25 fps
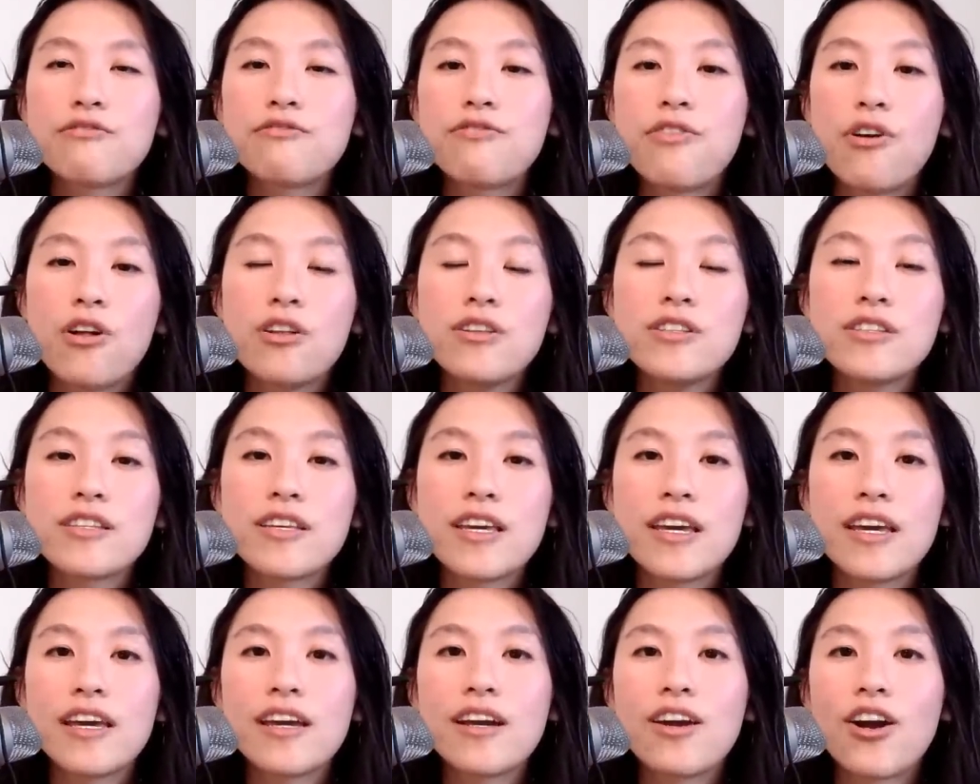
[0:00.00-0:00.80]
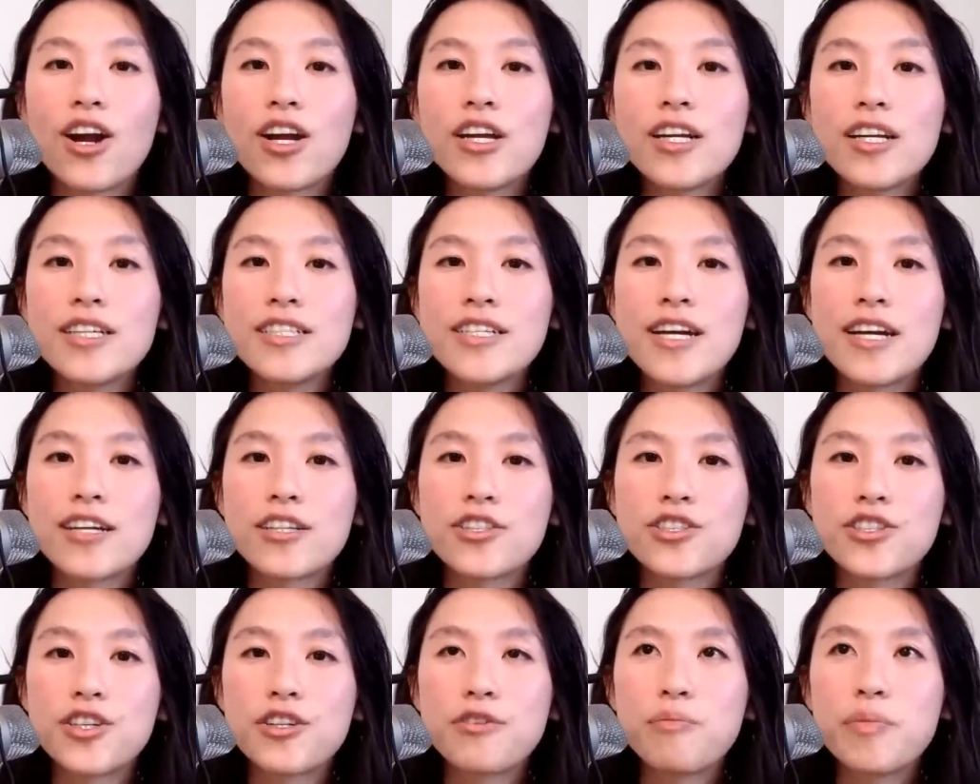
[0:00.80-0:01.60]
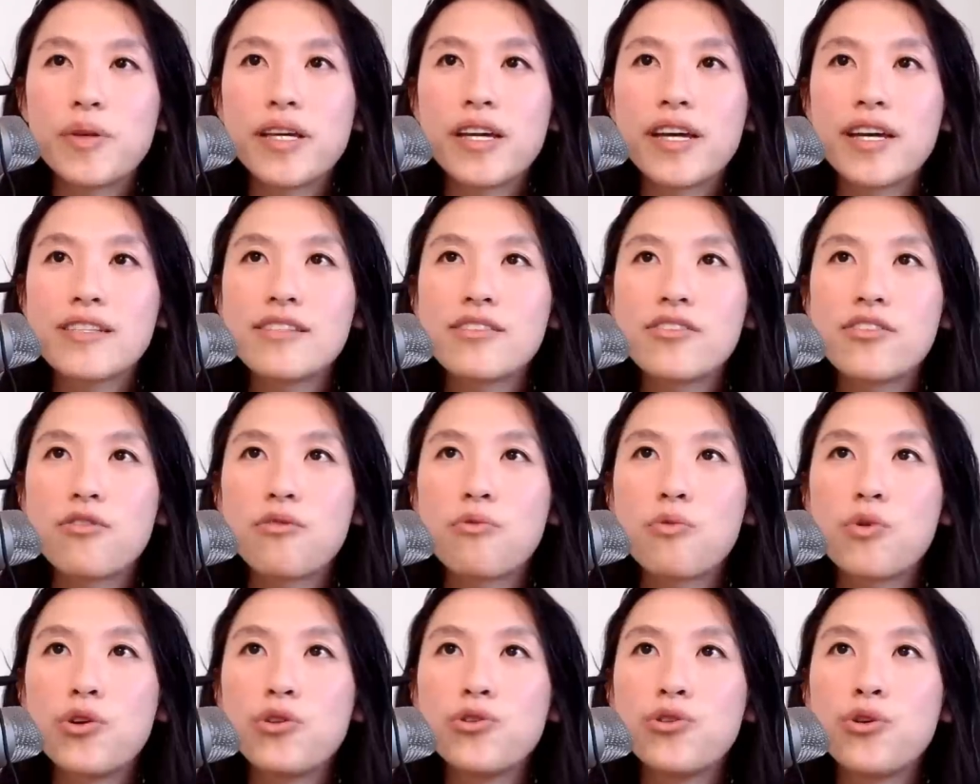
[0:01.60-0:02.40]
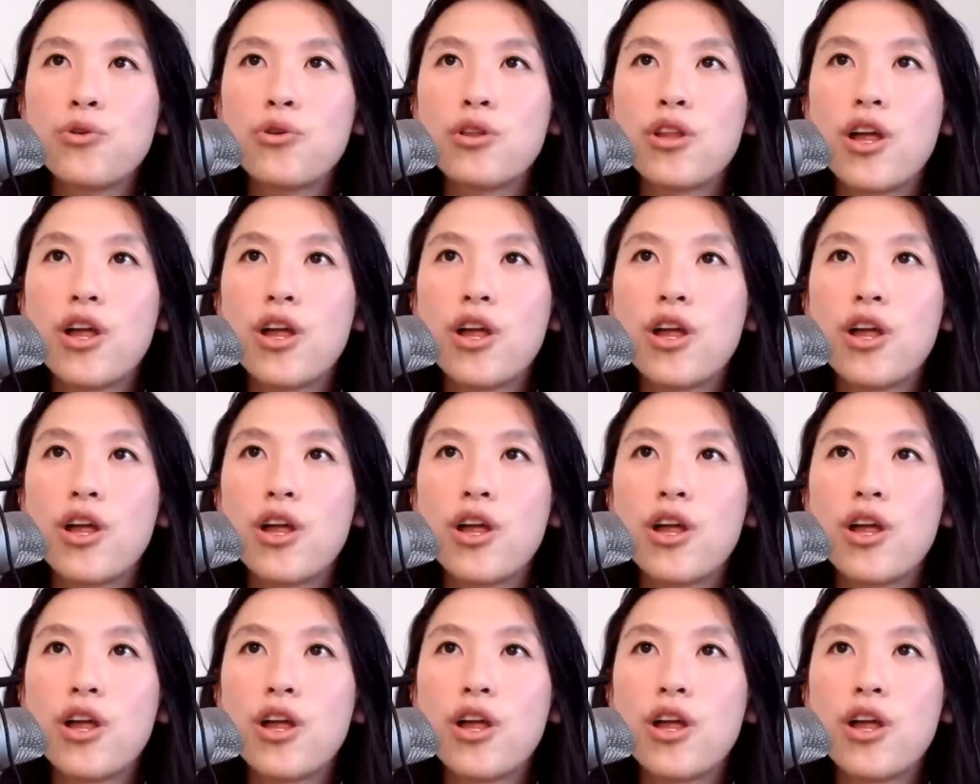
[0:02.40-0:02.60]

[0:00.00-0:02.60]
false king architecture because there will no